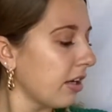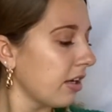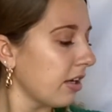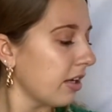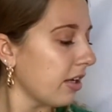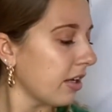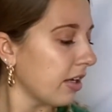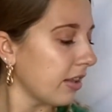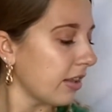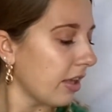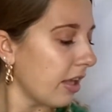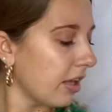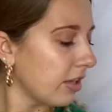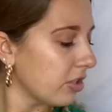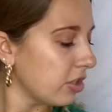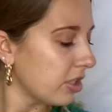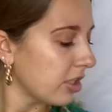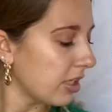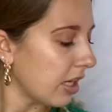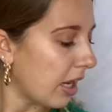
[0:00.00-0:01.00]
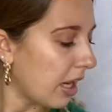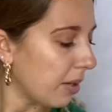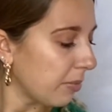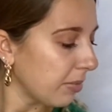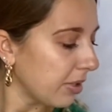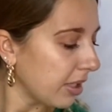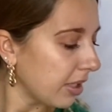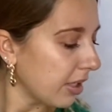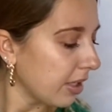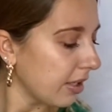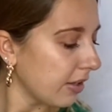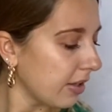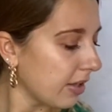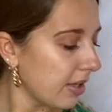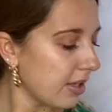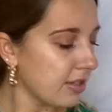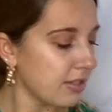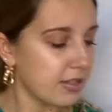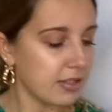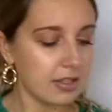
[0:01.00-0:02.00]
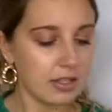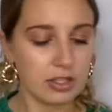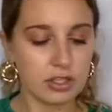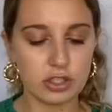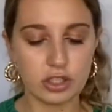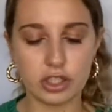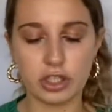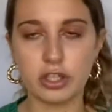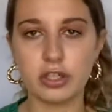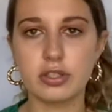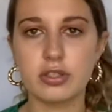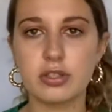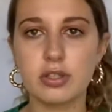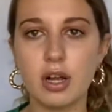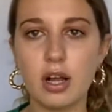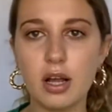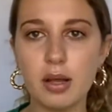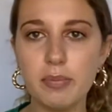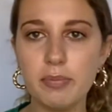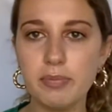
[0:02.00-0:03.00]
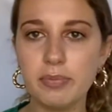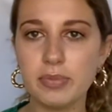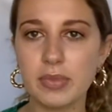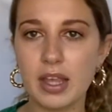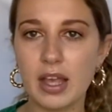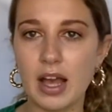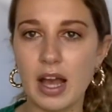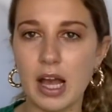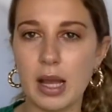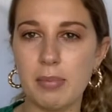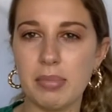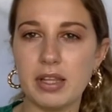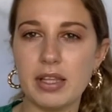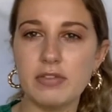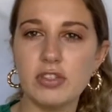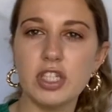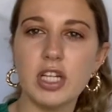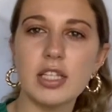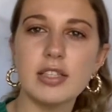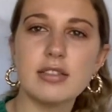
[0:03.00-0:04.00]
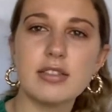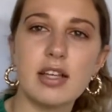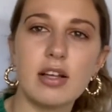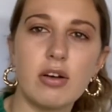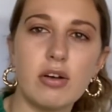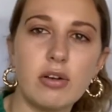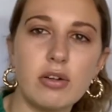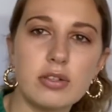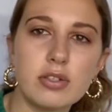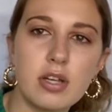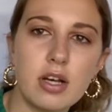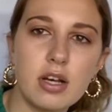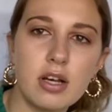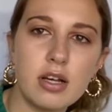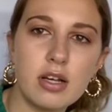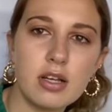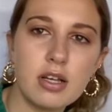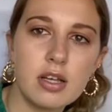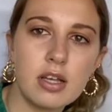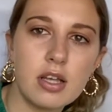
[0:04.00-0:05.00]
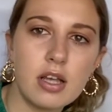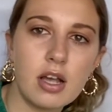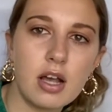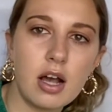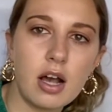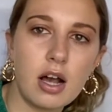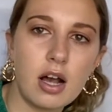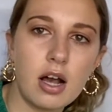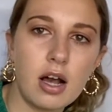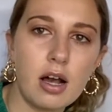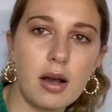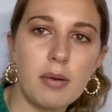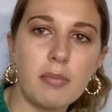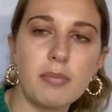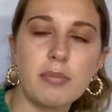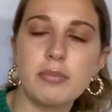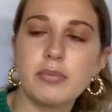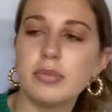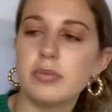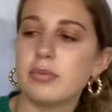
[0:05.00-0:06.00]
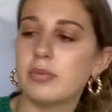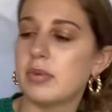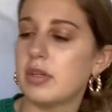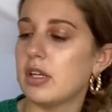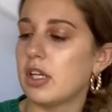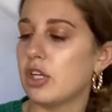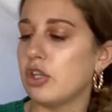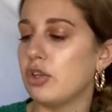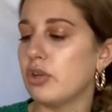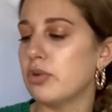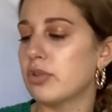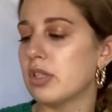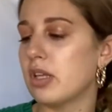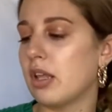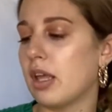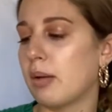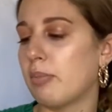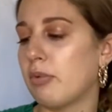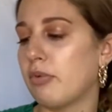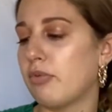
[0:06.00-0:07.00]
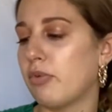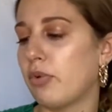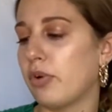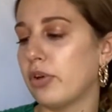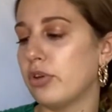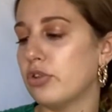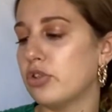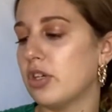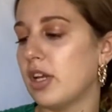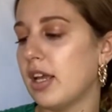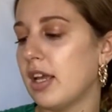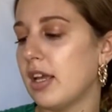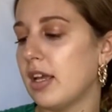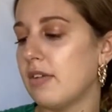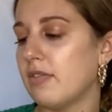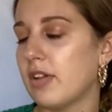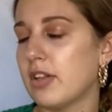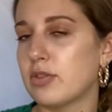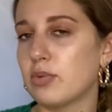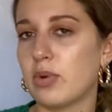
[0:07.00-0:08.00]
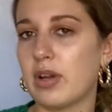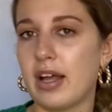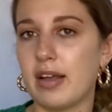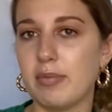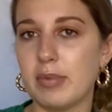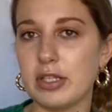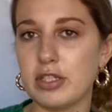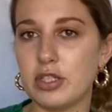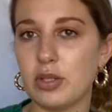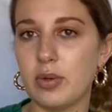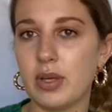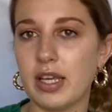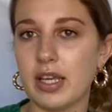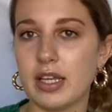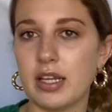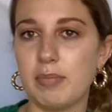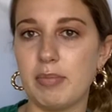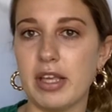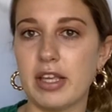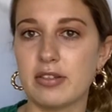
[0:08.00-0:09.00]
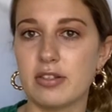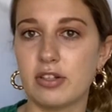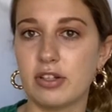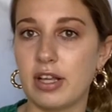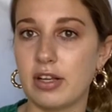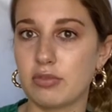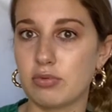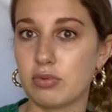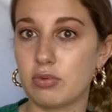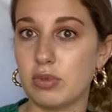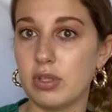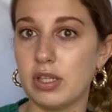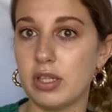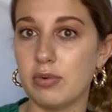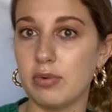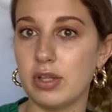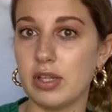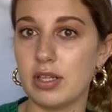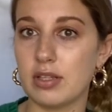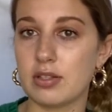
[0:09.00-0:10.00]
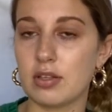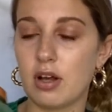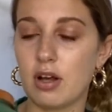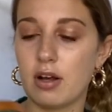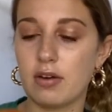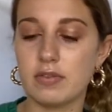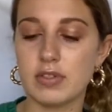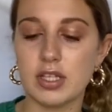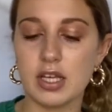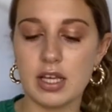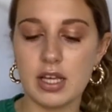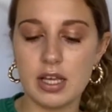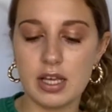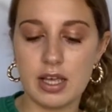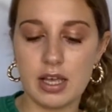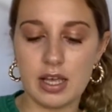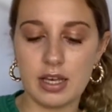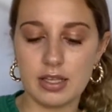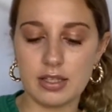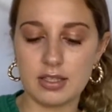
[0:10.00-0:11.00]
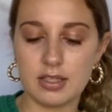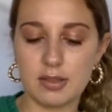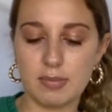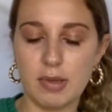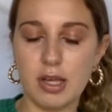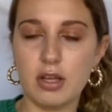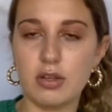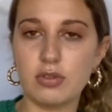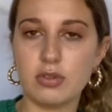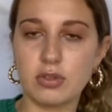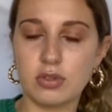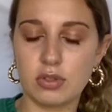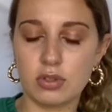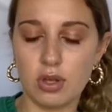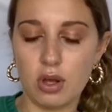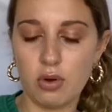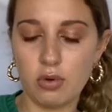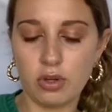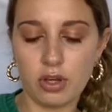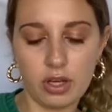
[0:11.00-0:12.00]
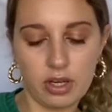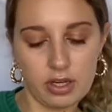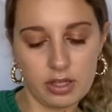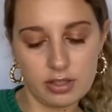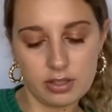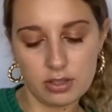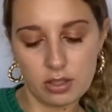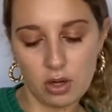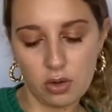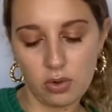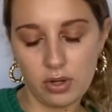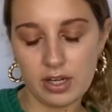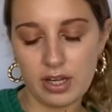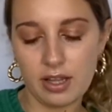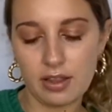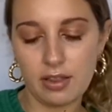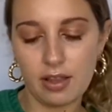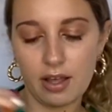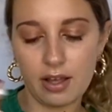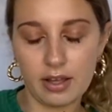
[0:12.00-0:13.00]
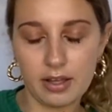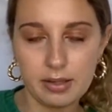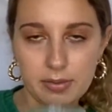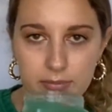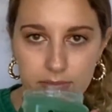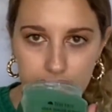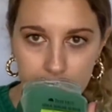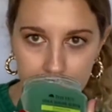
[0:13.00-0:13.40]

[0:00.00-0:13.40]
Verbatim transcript: And then she got me this sugar scrub. I believe she got this at Ulta. Um, and you use it like before you shave. That's what I've been doing. And it makes your legs really, really soft. And it smells so good. It's coconut lime.